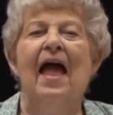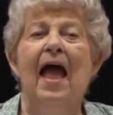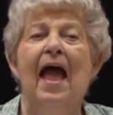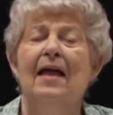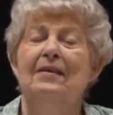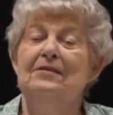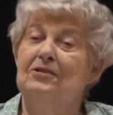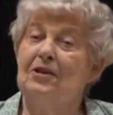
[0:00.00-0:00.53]

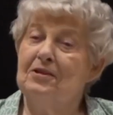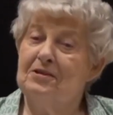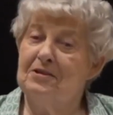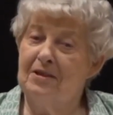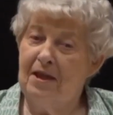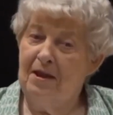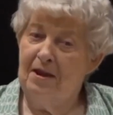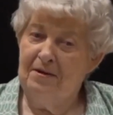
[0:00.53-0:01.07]
And
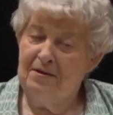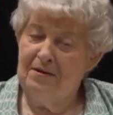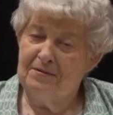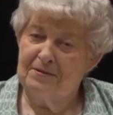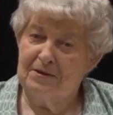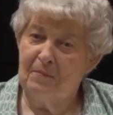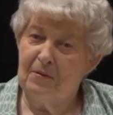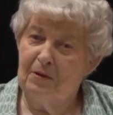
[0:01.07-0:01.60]
just then,
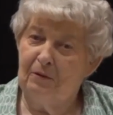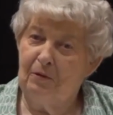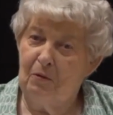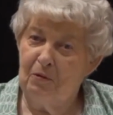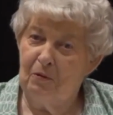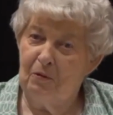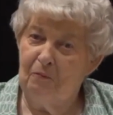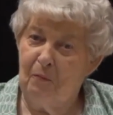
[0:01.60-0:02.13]
some of the
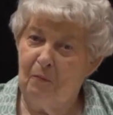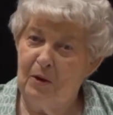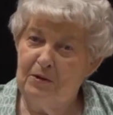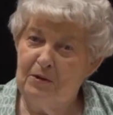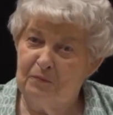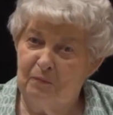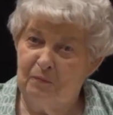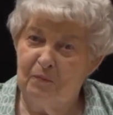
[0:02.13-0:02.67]
local
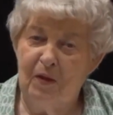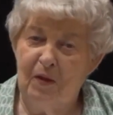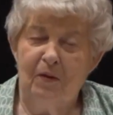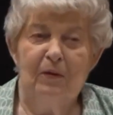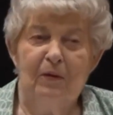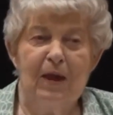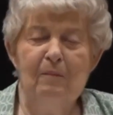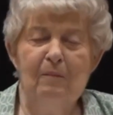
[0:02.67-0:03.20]
voice
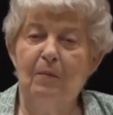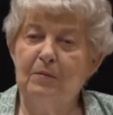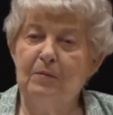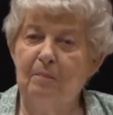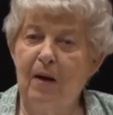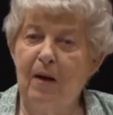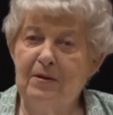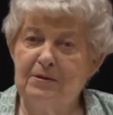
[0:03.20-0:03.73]
came up
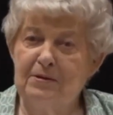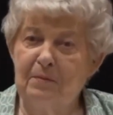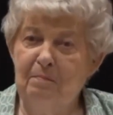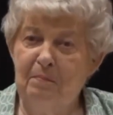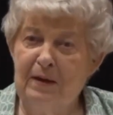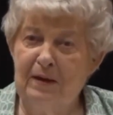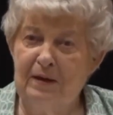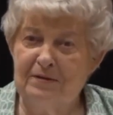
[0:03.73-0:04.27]
to buy some
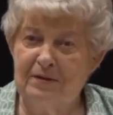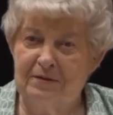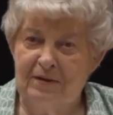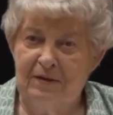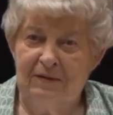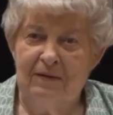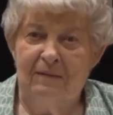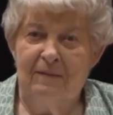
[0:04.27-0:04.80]
pigs.
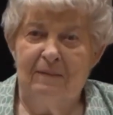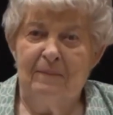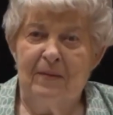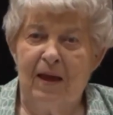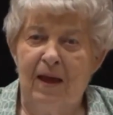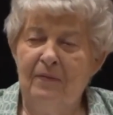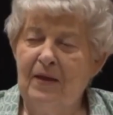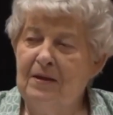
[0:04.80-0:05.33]

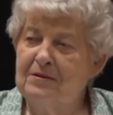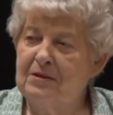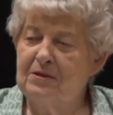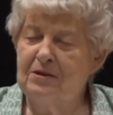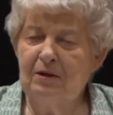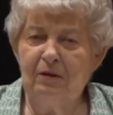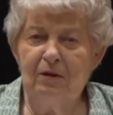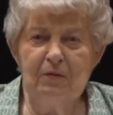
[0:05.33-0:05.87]
And they
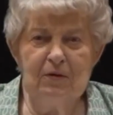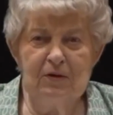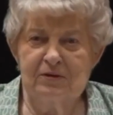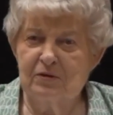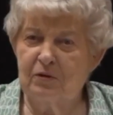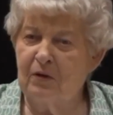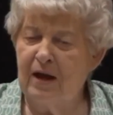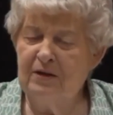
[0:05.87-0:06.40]
still are
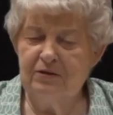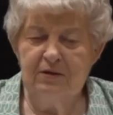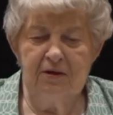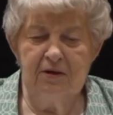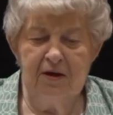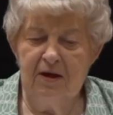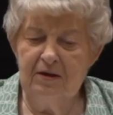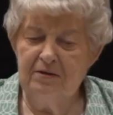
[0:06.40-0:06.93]
scratching
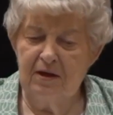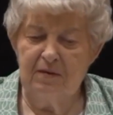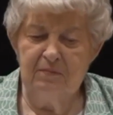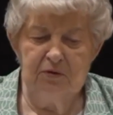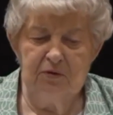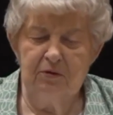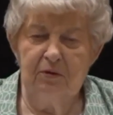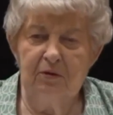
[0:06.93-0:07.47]
their heads,
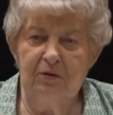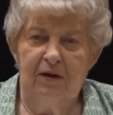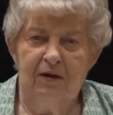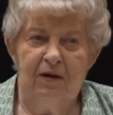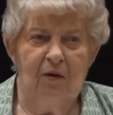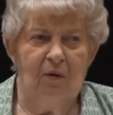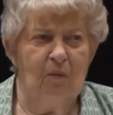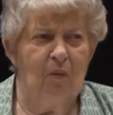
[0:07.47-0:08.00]
I'm sure.
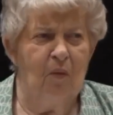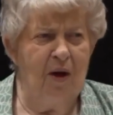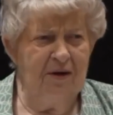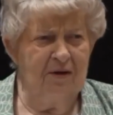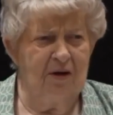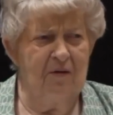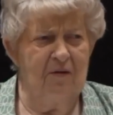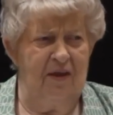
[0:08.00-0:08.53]

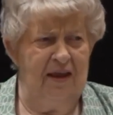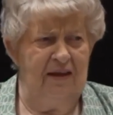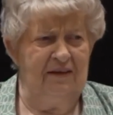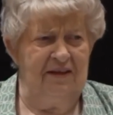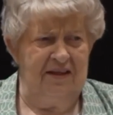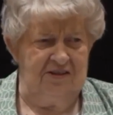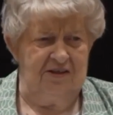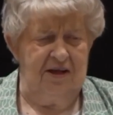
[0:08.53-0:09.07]
What are they
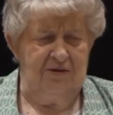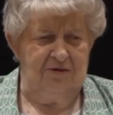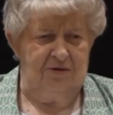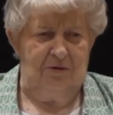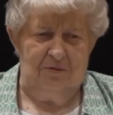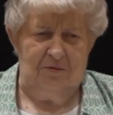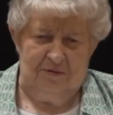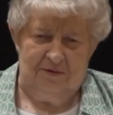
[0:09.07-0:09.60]
listening
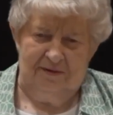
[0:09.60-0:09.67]
to?